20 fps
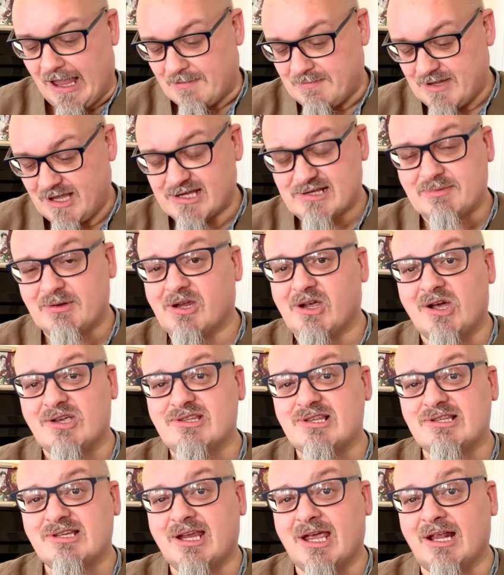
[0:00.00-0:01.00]
it's because
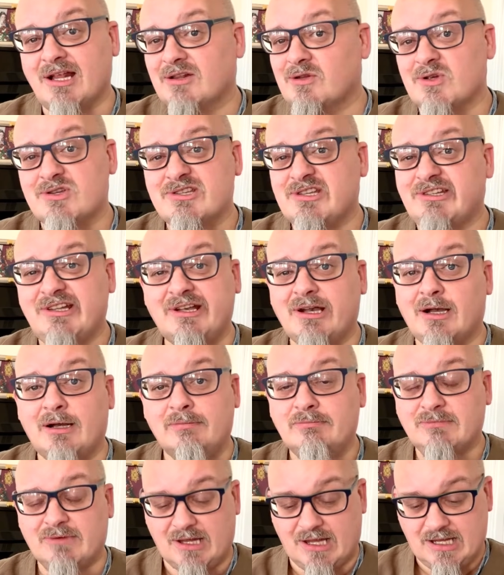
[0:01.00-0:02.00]
it's getting close to dinner,
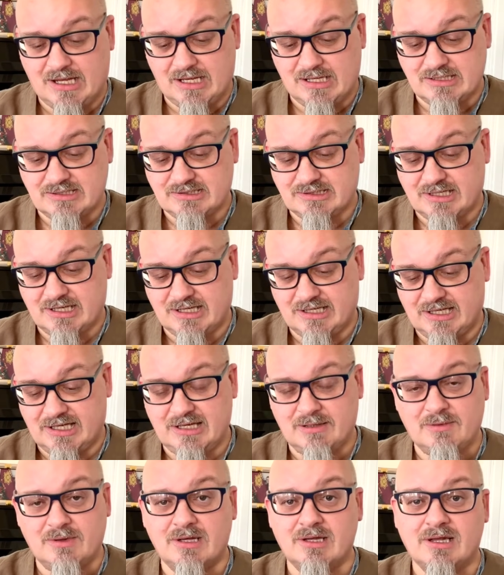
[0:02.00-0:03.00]
and he
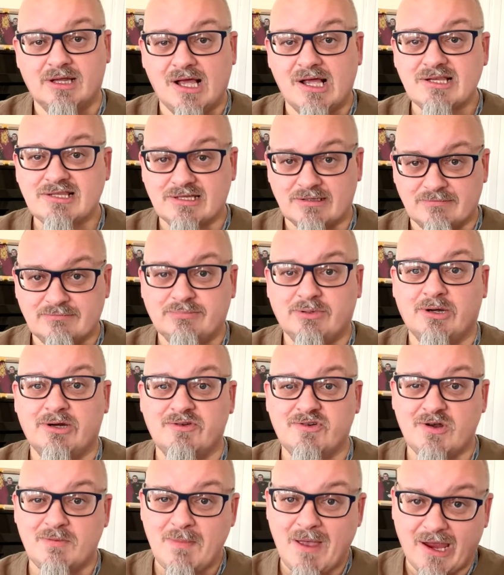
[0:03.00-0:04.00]
will at some point
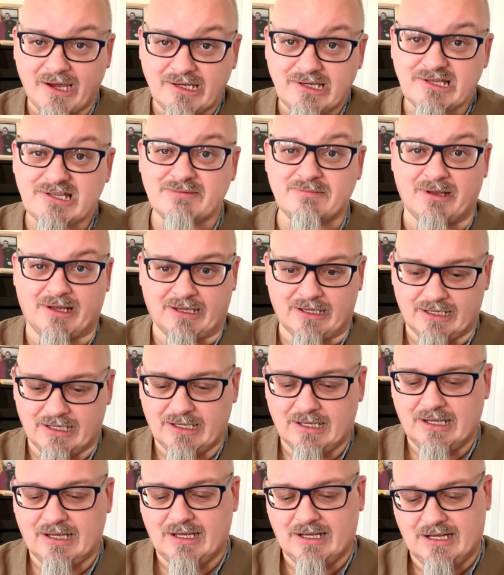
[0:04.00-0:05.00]
remind me
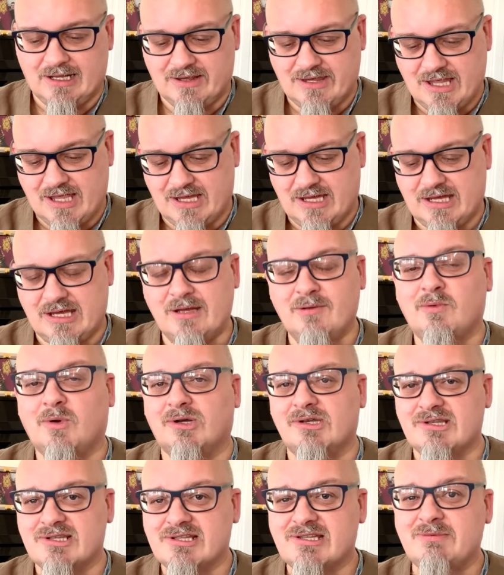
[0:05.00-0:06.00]
that he
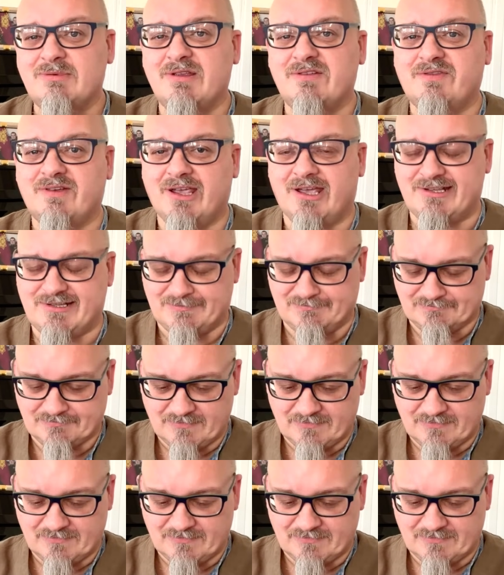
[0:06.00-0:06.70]
wants to be fed.